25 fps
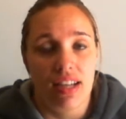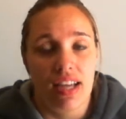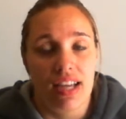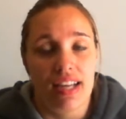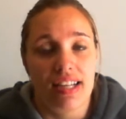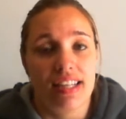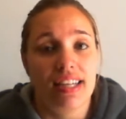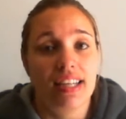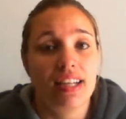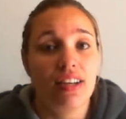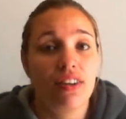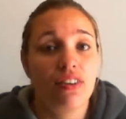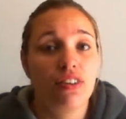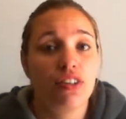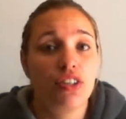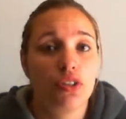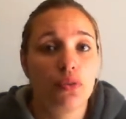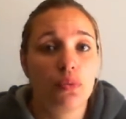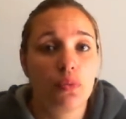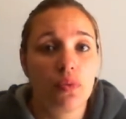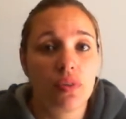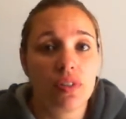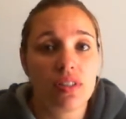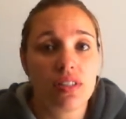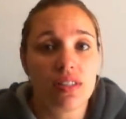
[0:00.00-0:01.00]
And here you
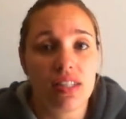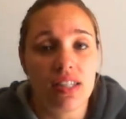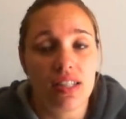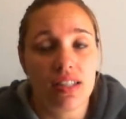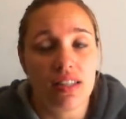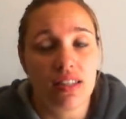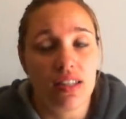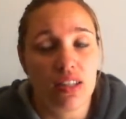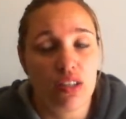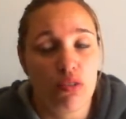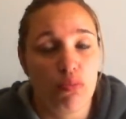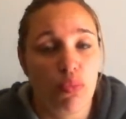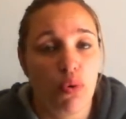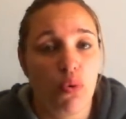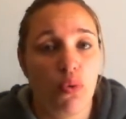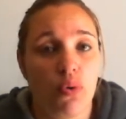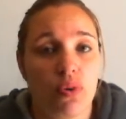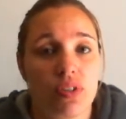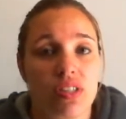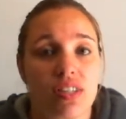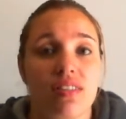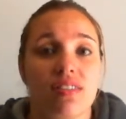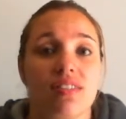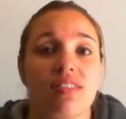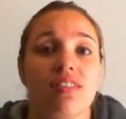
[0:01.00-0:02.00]
will see the
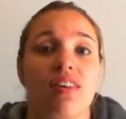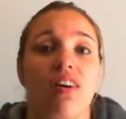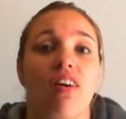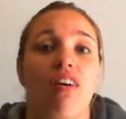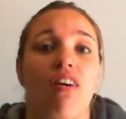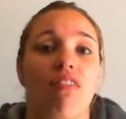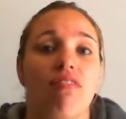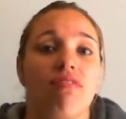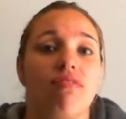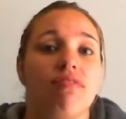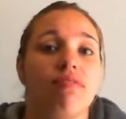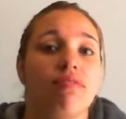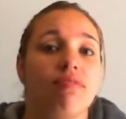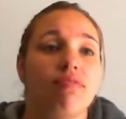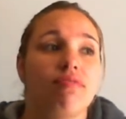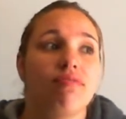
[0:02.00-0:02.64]
importance of